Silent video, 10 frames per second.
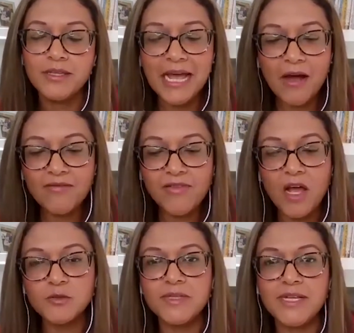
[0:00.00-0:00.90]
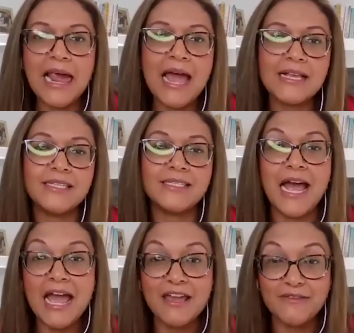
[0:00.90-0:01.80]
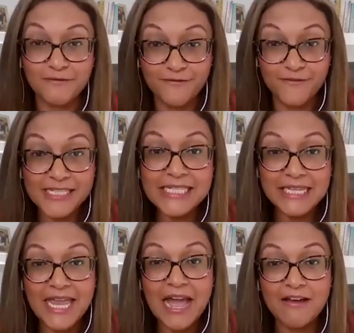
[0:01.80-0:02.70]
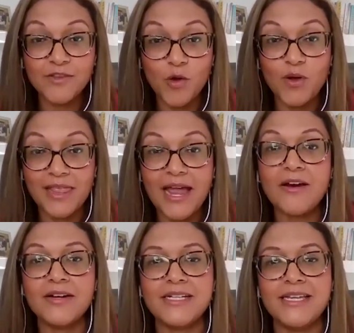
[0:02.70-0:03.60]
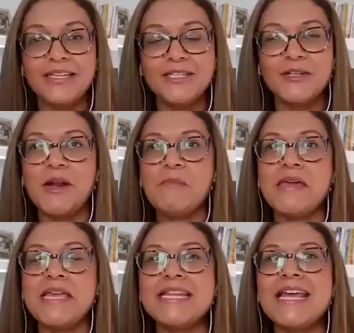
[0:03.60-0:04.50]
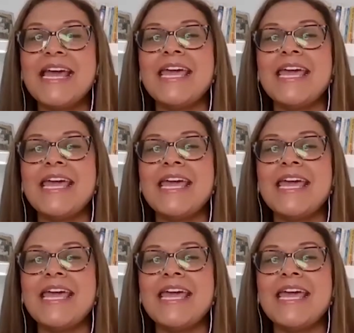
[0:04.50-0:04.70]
Now I've lost my glasses. I physically have no clarity, you know what I mean,